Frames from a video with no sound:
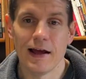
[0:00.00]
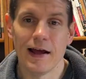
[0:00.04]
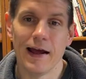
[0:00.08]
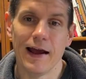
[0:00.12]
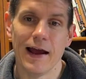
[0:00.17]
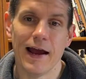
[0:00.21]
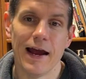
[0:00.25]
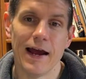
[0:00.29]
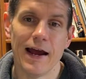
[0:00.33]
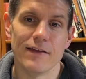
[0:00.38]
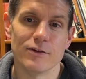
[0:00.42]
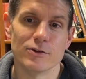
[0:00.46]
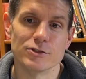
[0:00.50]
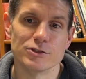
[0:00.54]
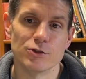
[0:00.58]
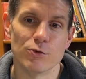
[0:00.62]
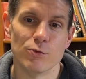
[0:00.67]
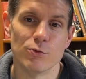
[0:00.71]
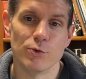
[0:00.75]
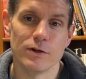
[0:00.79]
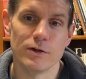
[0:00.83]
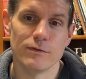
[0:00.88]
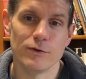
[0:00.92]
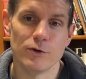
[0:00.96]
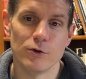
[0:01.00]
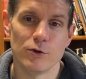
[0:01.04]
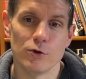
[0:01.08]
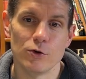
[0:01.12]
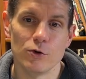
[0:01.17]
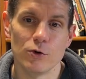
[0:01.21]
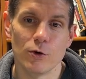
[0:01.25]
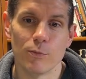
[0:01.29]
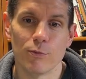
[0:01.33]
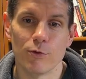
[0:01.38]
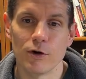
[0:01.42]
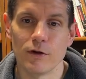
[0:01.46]
and there's a
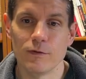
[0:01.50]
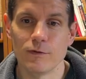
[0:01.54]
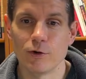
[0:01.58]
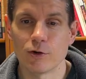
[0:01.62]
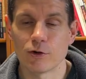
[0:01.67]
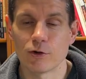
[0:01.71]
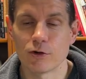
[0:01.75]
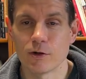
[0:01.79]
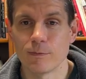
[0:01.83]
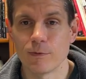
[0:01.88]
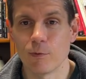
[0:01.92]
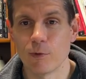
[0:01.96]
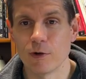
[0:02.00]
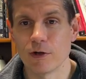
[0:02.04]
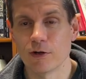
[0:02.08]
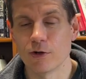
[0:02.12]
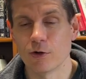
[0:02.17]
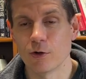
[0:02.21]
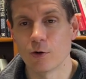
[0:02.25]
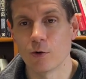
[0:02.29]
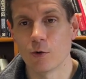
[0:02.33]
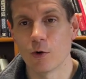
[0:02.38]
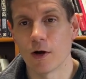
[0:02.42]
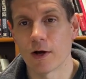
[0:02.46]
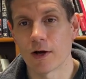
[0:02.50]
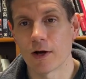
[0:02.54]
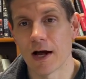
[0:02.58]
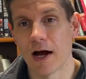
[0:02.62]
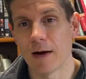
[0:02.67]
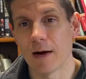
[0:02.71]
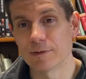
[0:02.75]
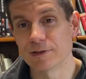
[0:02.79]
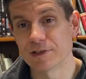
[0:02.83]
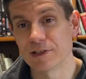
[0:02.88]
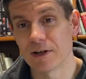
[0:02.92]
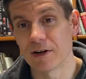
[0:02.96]
review or preview clip that we do, a
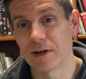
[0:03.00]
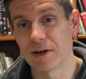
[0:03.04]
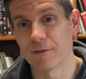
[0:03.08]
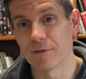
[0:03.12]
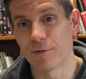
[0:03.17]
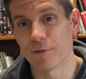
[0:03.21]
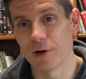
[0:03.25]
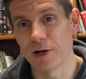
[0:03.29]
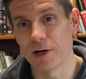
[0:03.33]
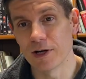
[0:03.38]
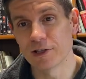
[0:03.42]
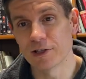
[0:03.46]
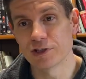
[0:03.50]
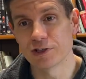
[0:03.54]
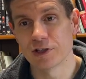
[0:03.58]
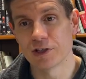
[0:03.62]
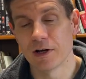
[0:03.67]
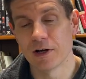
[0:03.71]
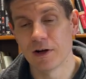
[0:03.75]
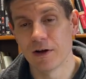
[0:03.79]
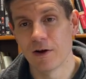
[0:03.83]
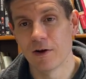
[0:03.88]
commentary for each